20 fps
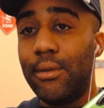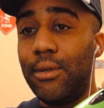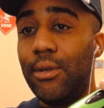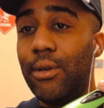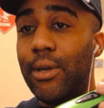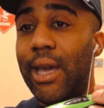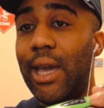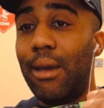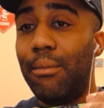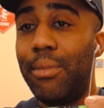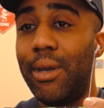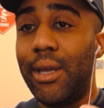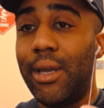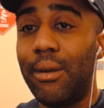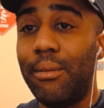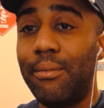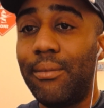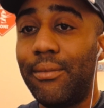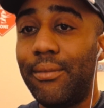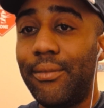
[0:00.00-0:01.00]
you can't beat
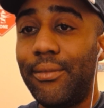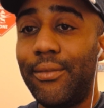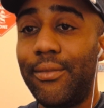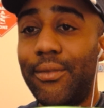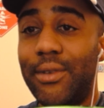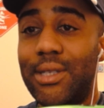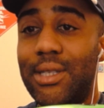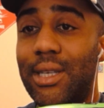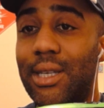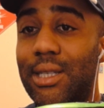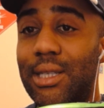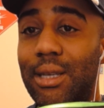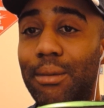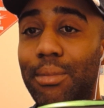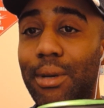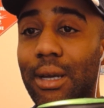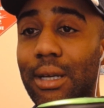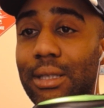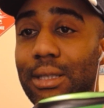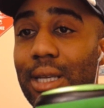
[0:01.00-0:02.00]
them for 60
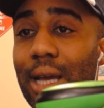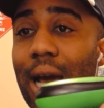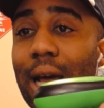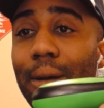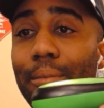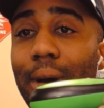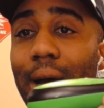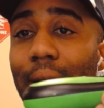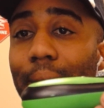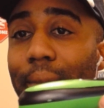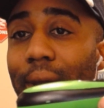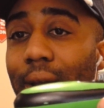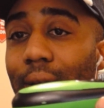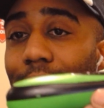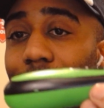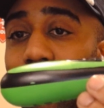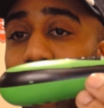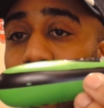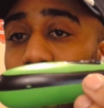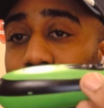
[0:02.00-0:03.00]
bucks. I'd buy me a
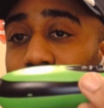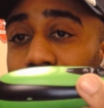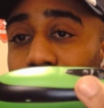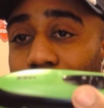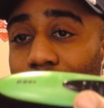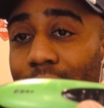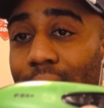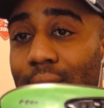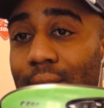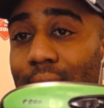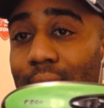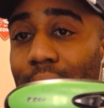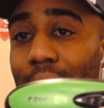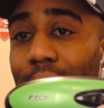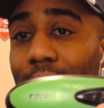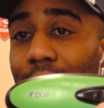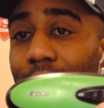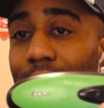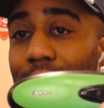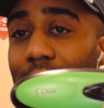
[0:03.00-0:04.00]
couple pair of these
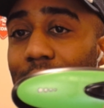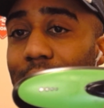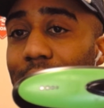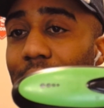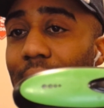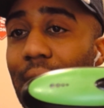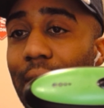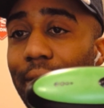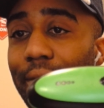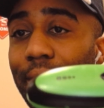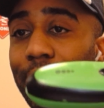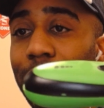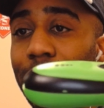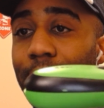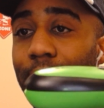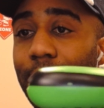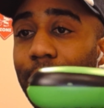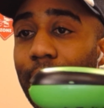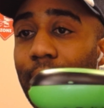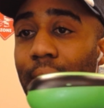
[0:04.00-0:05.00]
just to have them.
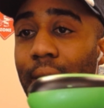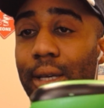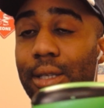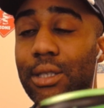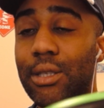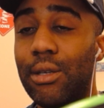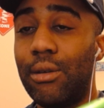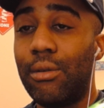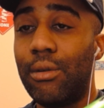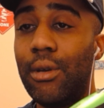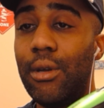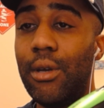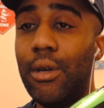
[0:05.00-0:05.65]
Okay, so,